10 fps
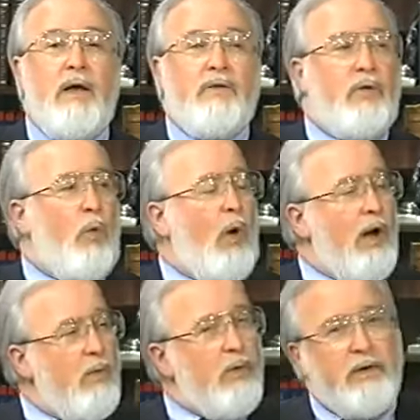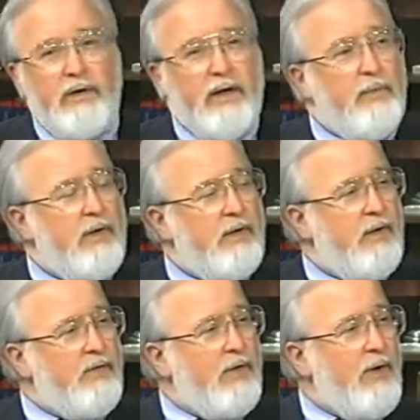So why wouldn't
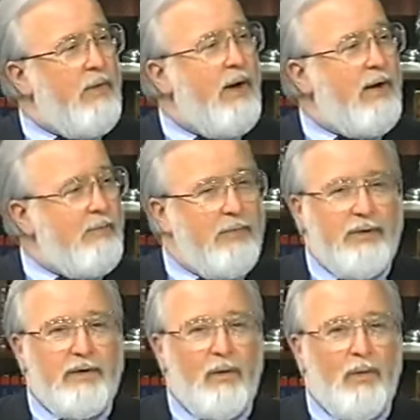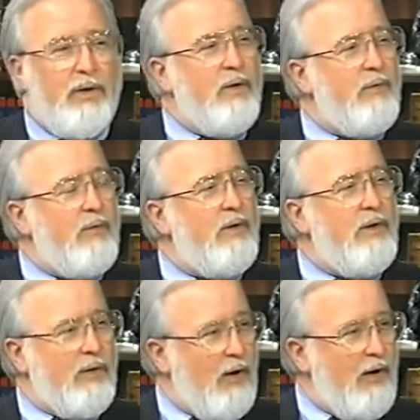Nebuchadnezzar go out and build a wonderful
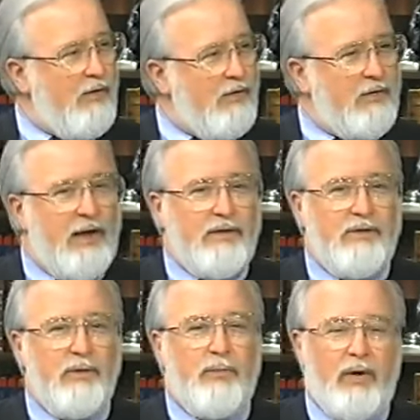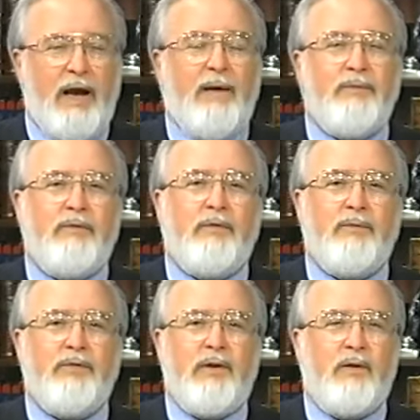large statue, perhaps of
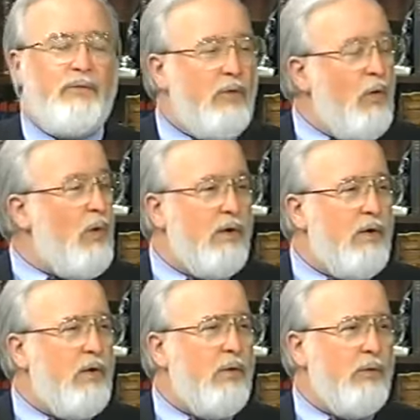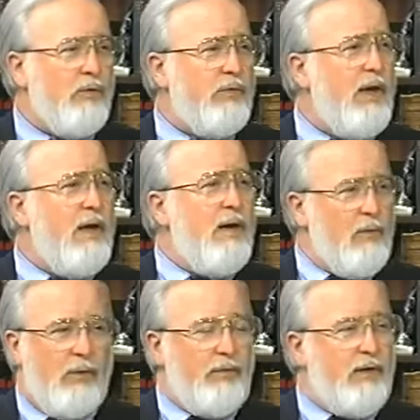himself? No one knows
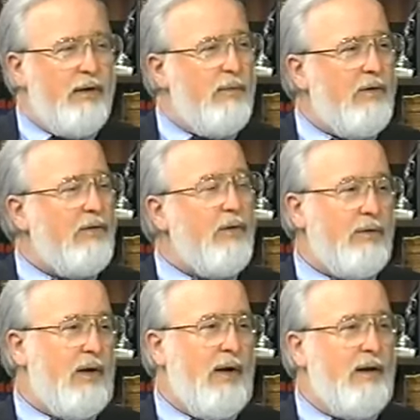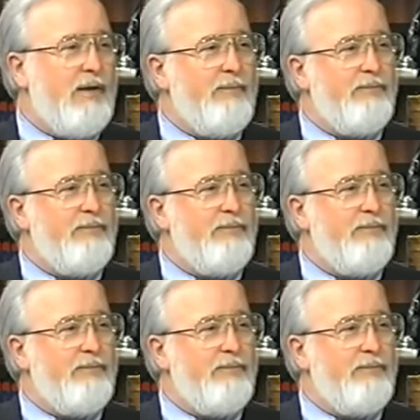what the image looked like.